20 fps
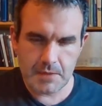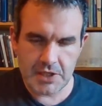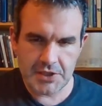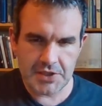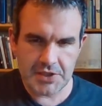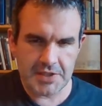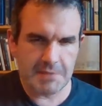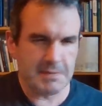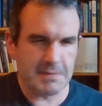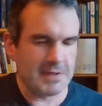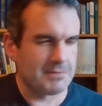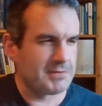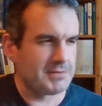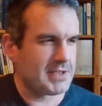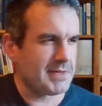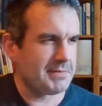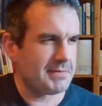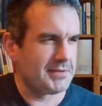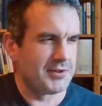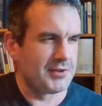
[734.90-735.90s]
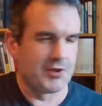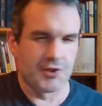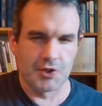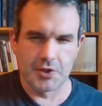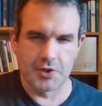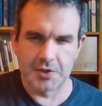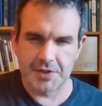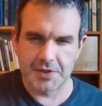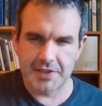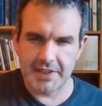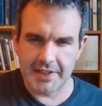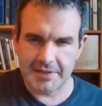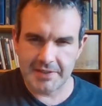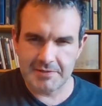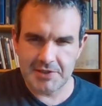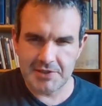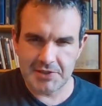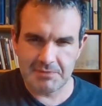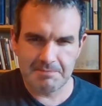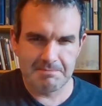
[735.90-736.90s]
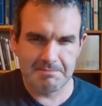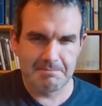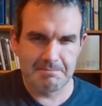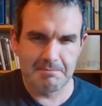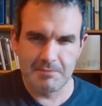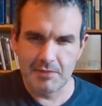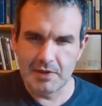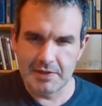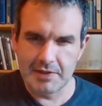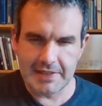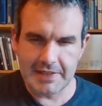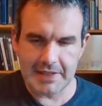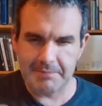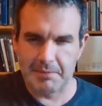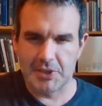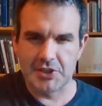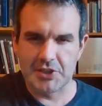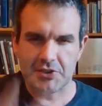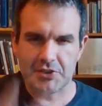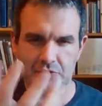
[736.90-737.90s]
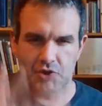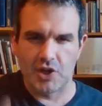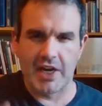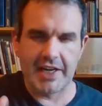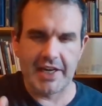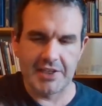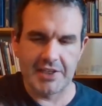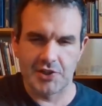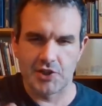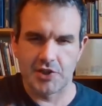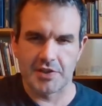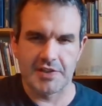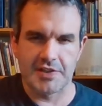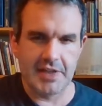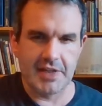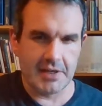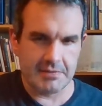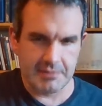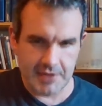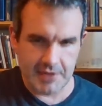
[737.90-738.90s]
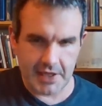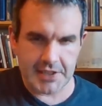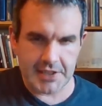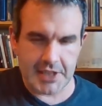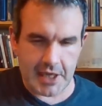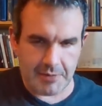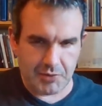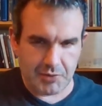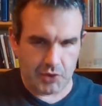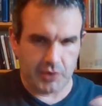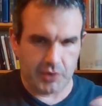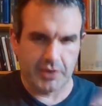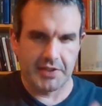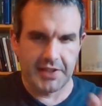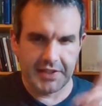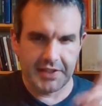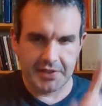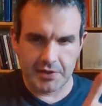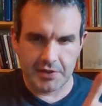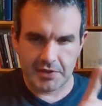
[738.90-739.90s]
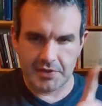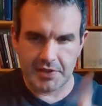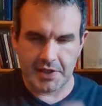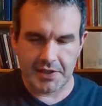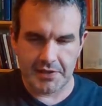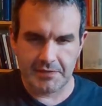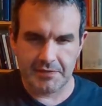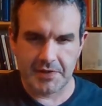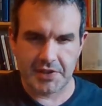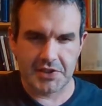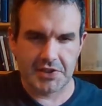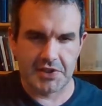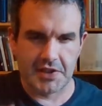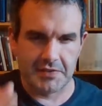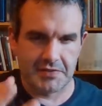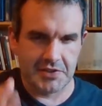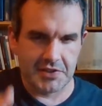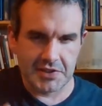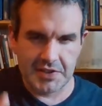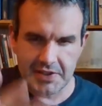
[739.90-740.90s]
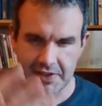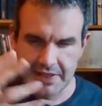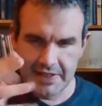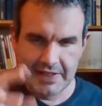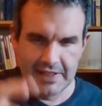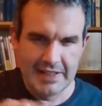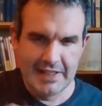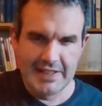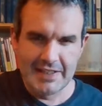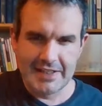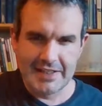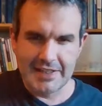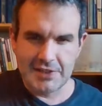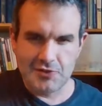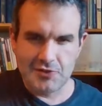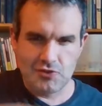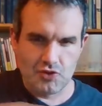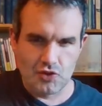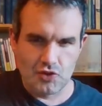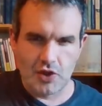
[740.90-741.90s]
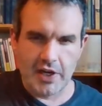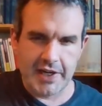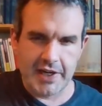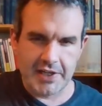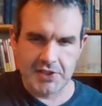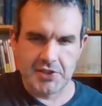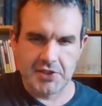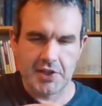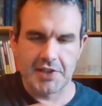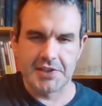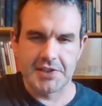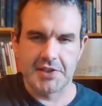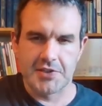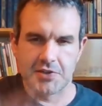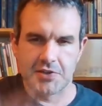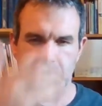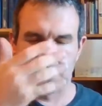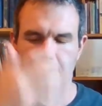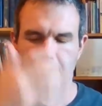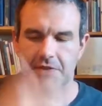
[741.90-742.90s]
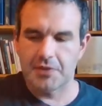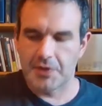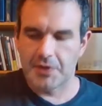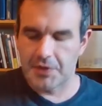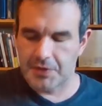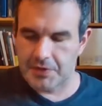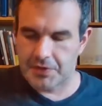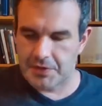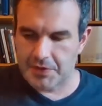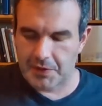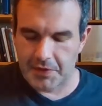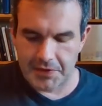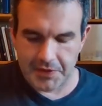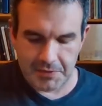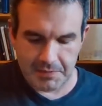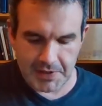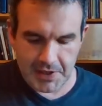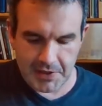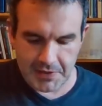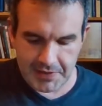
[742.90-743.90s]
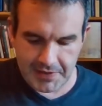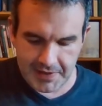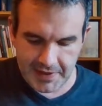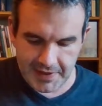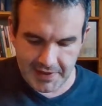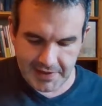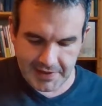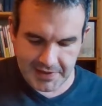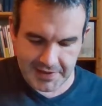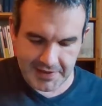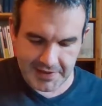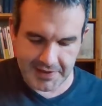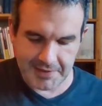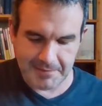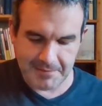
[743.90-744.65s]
Just some dirt, like just take a bunch of dry dirt, not topsoil, not the fresh stuff, just like dry exhausted dirt, and throw it in your mouth and